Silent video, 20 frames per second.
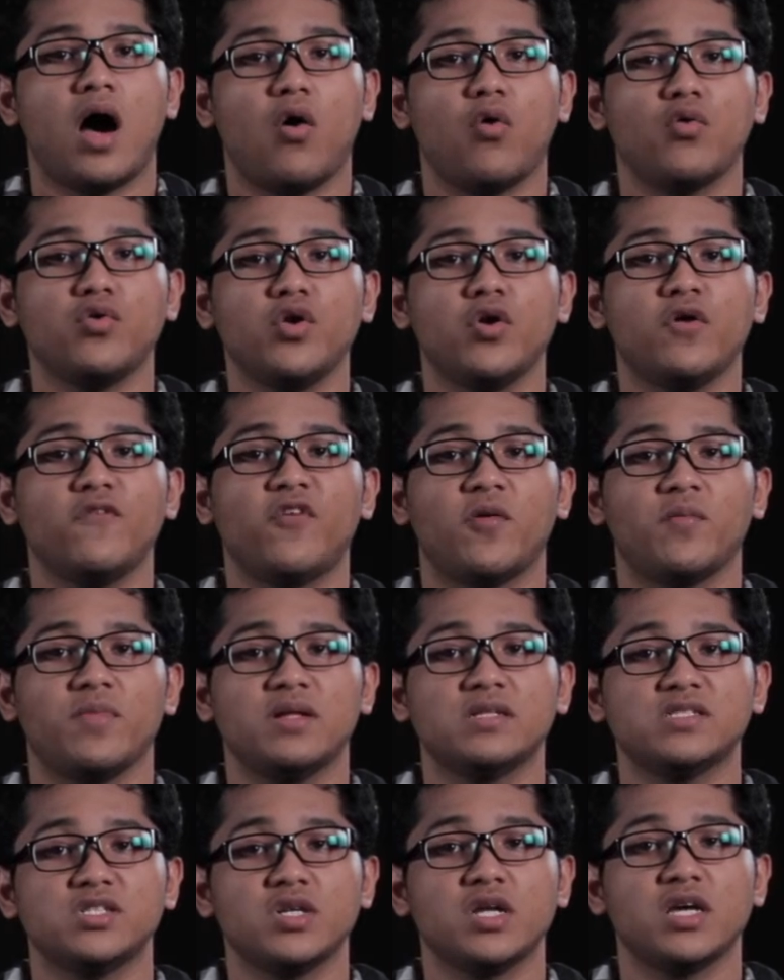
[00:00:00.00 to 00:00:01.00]
Audio from
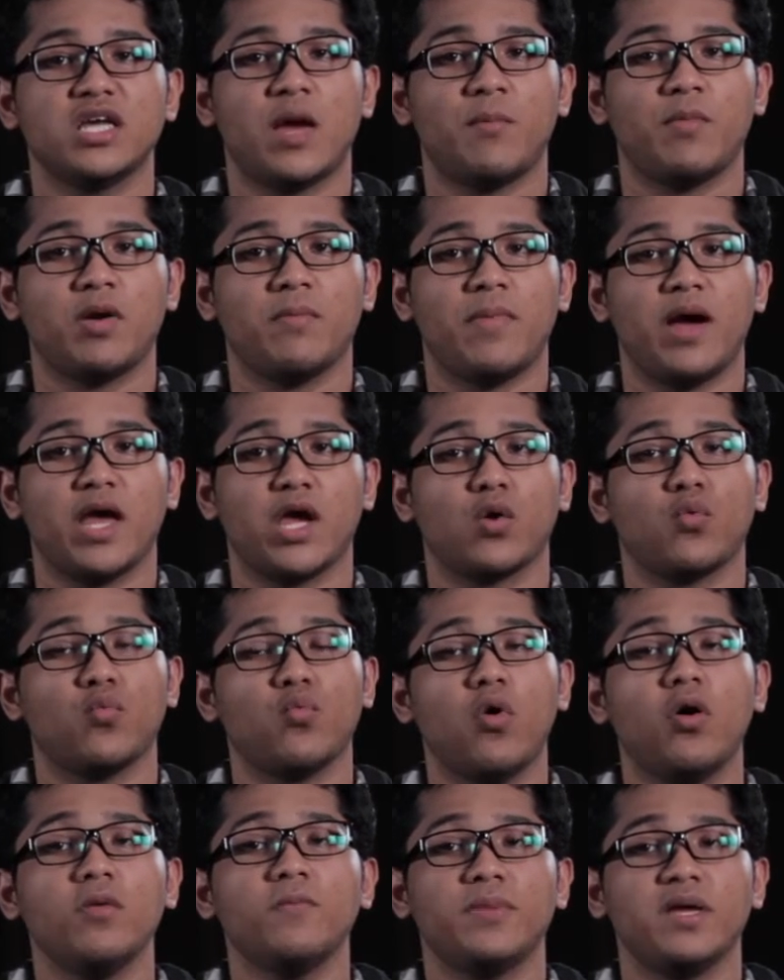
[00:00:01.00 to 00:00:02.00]
internal camera mic
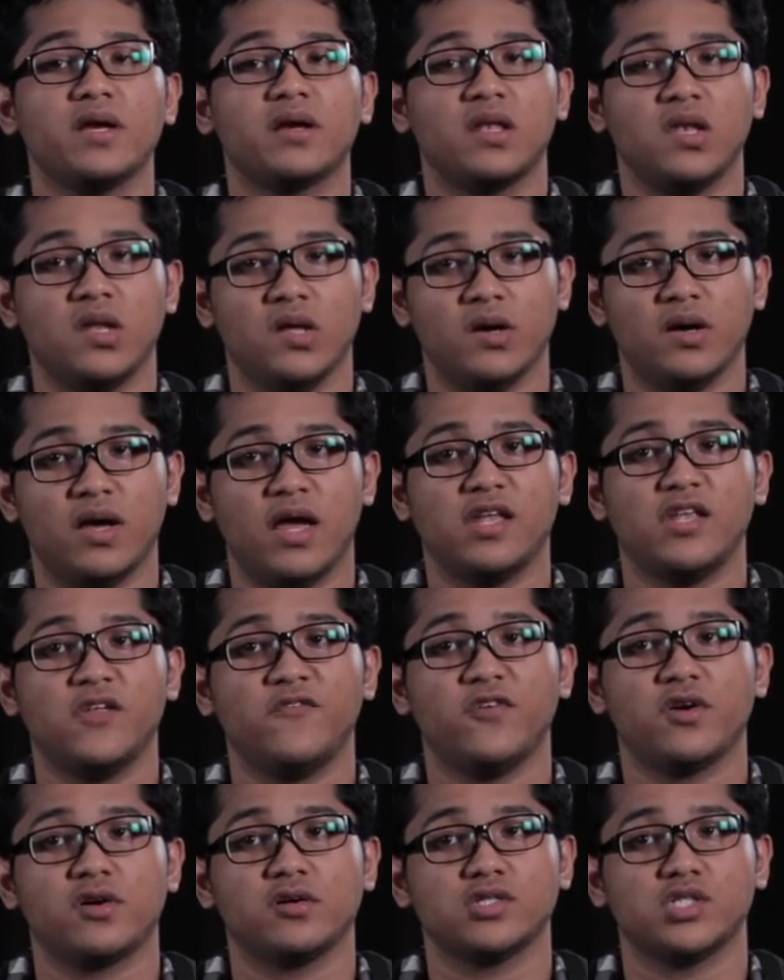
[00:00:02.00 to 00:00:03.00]
won't be clear and
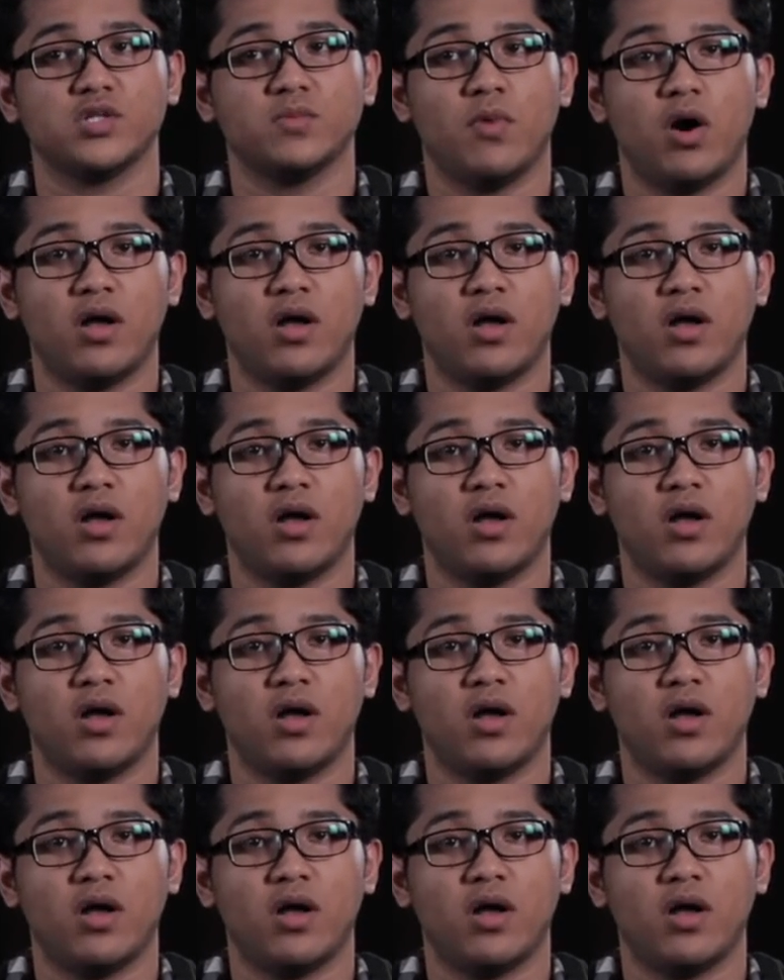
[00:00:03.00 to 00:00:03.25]
difficult to